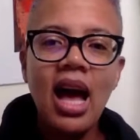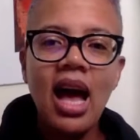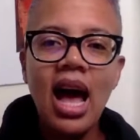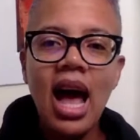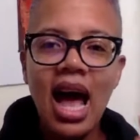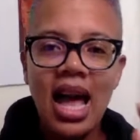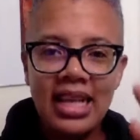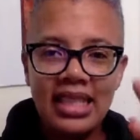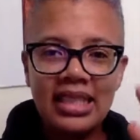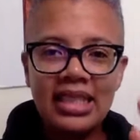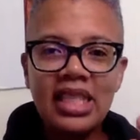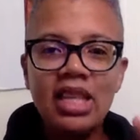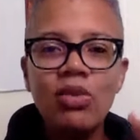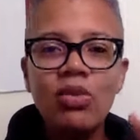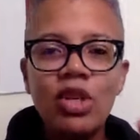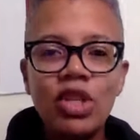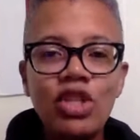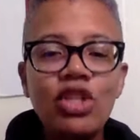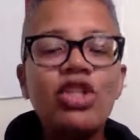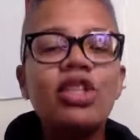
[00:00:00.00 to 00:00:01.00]
I see
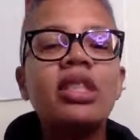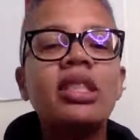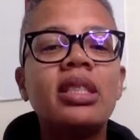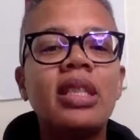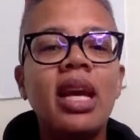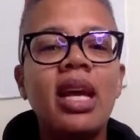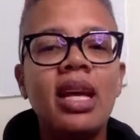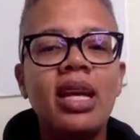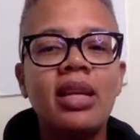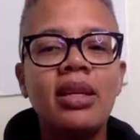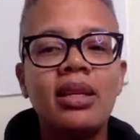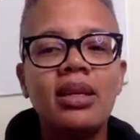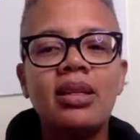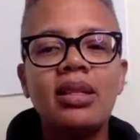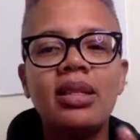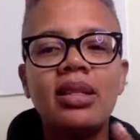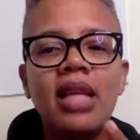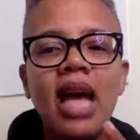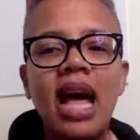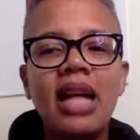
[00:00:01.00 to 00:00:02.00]
what you're saying.
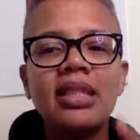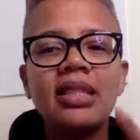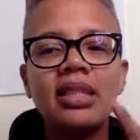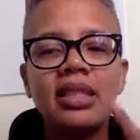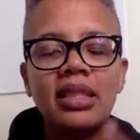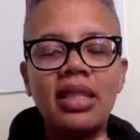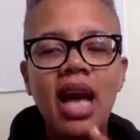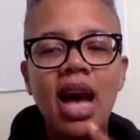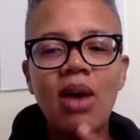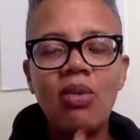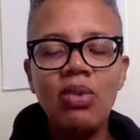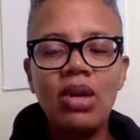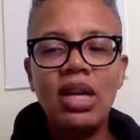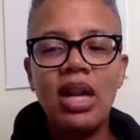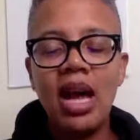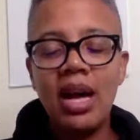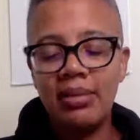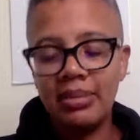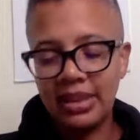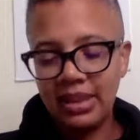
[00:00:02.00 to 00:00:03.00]
That's not what
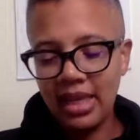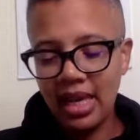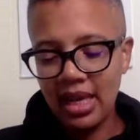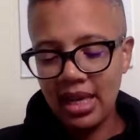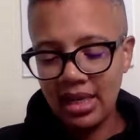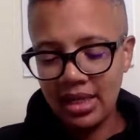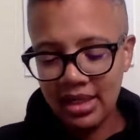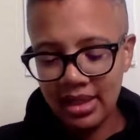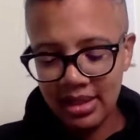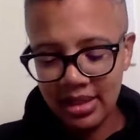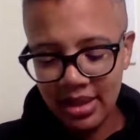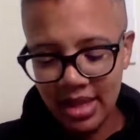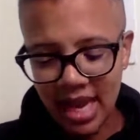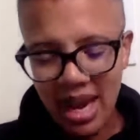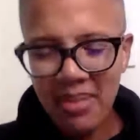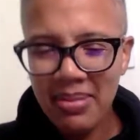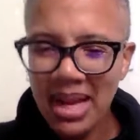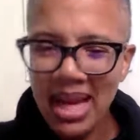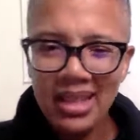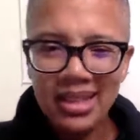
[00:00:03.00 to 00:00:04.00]
I'm saying. And
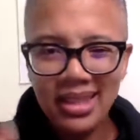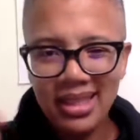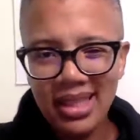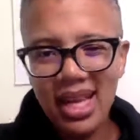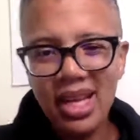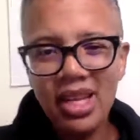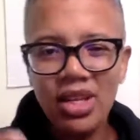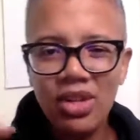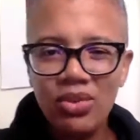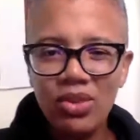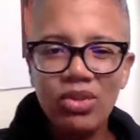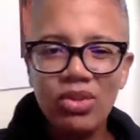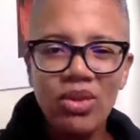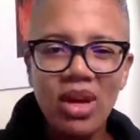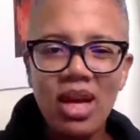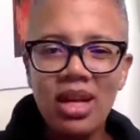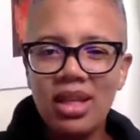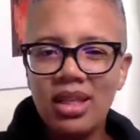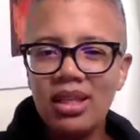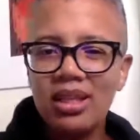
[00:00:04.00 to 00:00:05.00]
I'm not saying you were
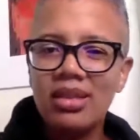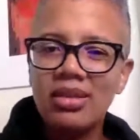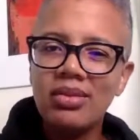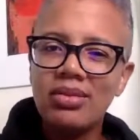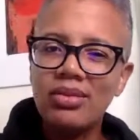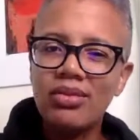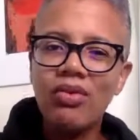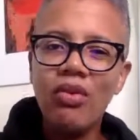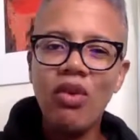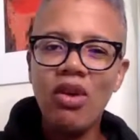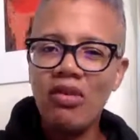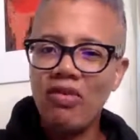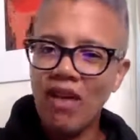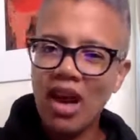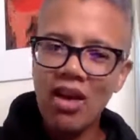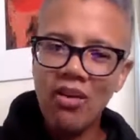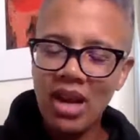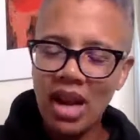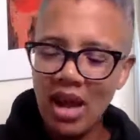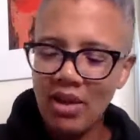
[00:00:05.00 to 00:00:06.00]
trying to
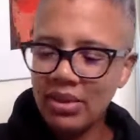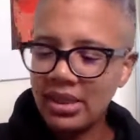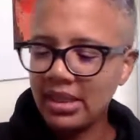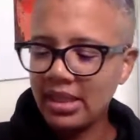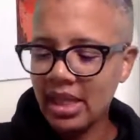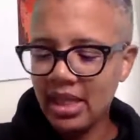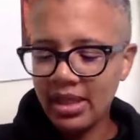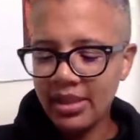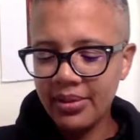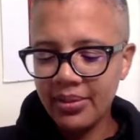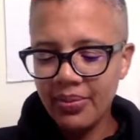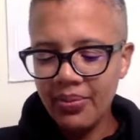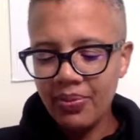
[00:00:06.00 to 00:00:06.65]
fortify what I was saying.